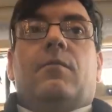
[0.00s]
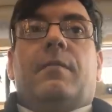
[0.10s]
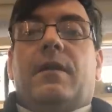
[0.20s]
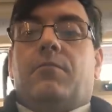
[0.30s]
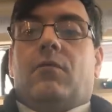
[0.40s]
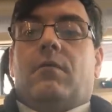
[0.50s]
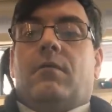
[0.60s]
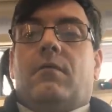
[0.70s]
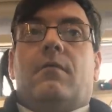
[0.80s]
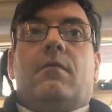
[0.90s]
Bear with me.
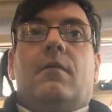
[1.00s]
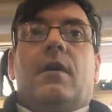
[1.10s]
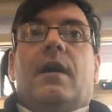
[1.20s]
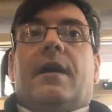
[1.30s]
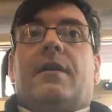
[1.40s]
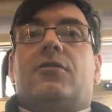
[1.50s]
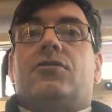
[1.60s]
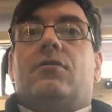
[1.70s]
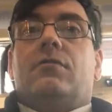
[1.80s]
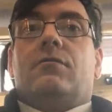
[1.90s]
I'm
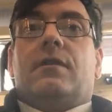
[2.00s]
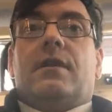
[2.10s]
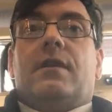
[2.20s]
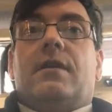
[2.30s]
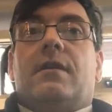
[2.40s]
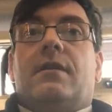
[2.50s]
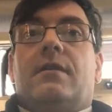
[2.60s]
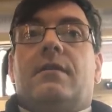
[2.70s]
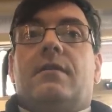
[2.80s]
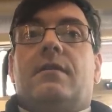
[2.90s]
going to show you the
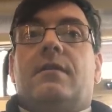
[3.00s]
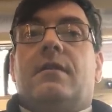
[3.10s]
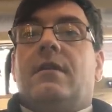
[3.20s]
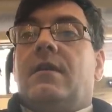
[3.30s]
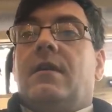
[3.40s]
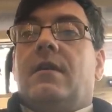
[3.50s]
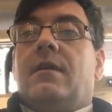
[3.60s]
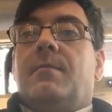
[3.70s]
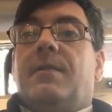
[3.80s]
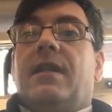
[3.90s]
uh,
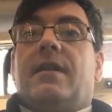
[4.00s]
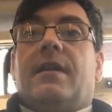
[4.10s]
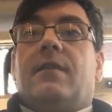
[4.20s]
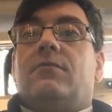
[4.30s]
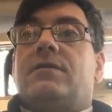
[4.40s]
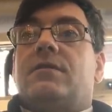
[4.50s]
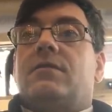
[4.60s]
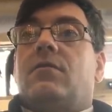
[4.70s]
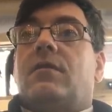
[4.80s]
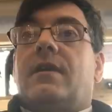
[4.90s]
building I
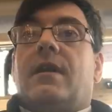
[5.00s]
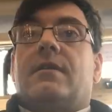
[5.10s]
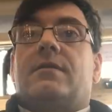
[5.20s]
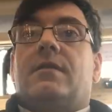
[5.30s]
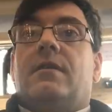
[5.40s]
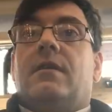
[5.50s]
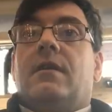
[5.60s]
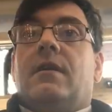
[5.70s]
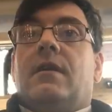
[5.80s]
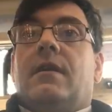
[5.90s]
was just looking at,
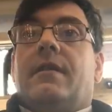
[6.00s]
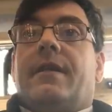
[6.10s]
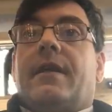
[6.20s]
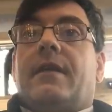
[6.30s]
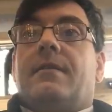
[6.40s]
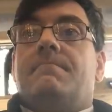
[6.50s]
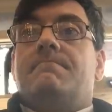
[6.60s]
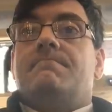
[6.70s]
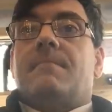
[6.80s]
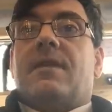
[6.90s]

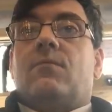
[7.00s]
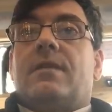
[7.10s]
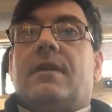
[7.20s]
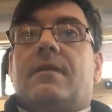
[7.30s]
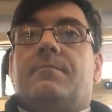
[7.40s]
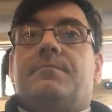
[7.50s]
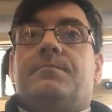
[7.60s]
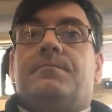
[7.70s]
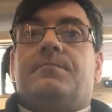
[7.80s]
thinking, hmm, I wonder.